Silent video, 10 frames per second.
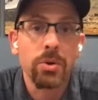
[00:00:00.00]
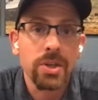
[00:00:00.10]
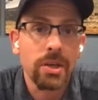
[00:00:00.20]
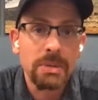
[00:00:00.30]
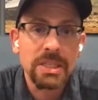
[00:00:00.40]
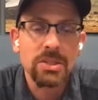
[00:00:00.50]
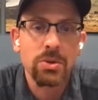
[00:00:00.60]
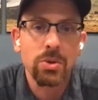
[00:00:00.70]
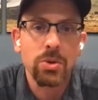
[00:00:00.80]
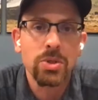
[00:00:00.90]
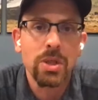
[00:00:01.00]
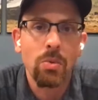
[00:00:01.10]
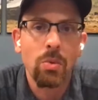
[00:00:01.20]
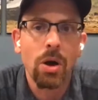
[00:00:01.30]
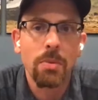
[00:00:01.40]
like business owners, they
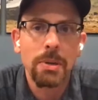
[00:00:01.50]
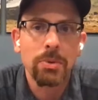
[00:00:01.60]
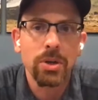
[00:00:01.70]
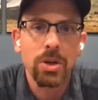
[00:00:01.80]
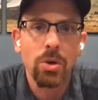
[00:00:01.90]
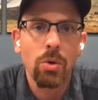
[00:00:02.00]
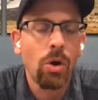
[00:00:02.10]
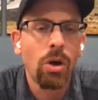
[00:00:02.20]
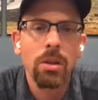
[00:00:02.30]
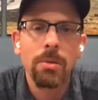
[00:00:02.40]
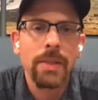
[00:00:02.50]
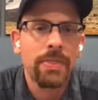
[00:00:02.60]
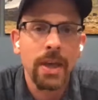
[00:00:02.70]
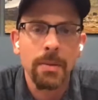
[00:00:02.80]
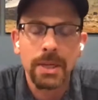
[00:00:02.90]
want people to know all about
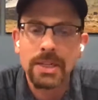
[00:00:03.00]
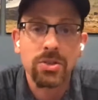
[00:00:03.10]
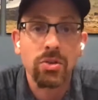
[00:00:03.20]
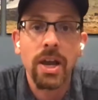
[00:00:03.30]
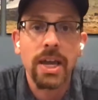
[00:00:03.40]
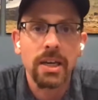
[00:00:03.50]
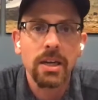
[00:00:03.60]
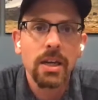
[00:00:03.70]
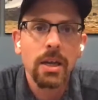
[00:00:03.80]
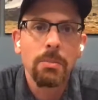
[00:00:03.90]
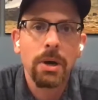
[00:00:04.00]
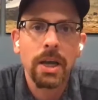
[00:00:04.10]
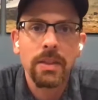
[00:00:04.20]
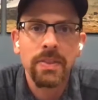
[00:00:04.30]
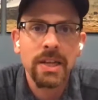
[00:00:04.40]
them, and that's great.
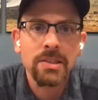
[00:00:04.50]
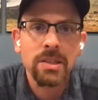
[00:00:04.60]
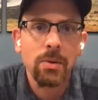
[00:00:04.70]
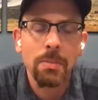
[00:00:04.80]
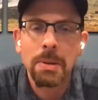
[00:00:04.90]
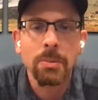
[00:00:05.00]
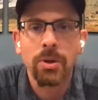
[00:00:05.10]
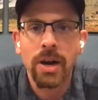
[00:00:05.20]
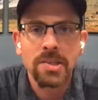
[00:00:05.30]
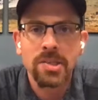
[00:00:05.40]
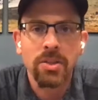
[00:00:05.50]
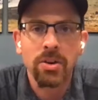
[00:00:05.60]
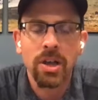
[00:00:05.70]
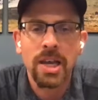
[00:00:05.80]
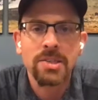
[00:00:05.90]
But that's not what people are asking. They're
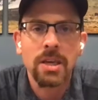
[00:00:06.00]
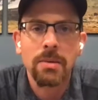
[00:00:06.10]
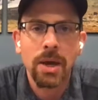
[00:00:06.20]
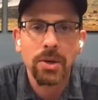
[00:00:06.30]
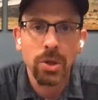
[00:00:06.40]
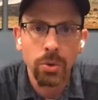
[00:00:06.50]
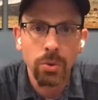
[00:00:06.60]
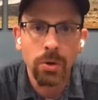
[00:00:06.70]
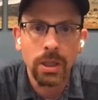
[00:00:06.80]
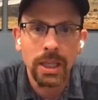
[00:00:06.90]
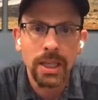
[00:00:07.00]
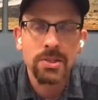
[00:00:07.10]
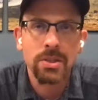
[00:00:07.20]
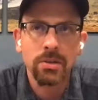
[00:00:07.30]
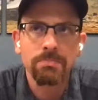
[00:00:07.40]
not asking about you
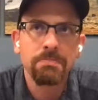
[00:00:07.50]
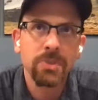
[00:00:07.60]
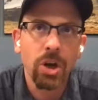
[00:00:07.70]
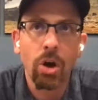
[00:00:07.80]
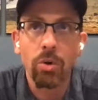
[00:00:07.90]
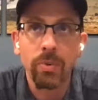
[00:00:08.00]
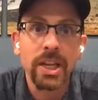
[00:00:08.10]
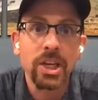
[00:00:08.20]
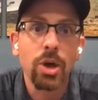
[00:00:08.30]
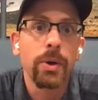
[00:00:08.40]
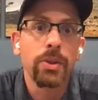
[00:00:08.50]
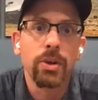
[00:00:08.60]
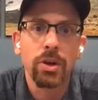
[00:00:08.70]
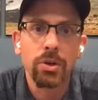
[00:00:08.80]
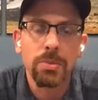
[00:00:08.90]
unless they're already knowing they're
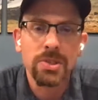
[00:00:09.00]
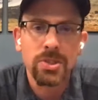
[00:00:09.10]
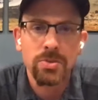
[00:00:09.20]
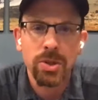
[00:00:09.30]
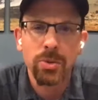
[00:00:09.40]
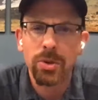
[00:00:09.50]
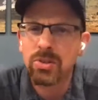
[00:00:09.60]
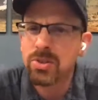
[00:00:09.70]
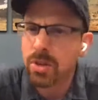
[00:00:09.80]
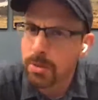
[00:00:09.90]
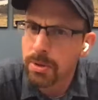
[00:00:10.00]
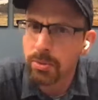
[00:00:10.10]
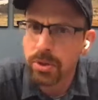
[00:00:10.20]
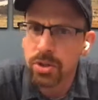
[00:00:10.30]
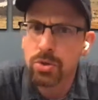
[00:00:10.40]
going to do business with you and they're just going to be
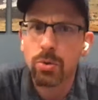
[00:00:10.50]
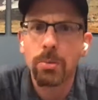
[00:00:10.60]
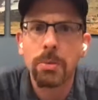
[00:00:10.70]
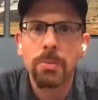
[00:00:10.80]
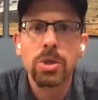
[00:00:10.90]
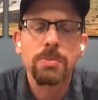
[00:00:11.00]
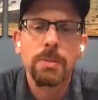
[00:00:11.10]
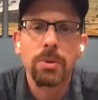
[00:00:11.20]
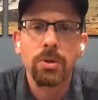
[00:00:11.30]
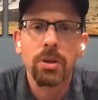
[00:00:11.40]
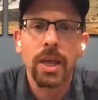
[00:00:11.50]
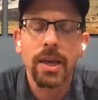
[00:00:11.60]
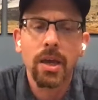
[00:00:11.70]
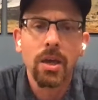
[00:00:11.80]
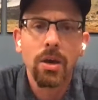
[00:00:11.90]
really sure. But most people are
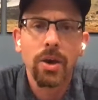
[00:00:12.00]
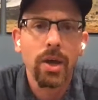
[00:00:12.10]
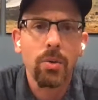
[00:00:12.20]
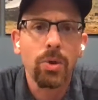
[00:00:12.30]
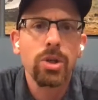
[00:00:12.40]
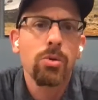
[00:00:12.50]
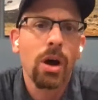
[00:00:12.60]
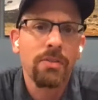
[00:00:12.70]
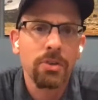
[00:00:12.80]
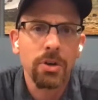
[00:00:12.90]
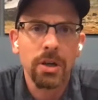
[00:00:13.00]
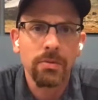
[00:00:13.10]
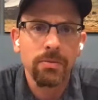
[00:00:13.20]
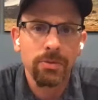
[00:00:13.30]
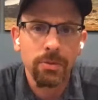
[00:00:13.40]
like, okay, what are you
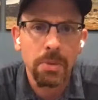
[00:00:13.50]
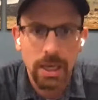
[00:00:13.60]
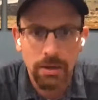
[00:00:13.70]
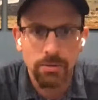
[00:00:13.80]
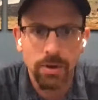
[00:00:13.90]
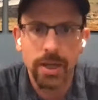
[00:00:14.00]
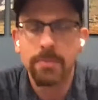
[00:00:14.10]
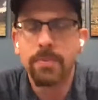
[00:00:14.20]
offering for me, right?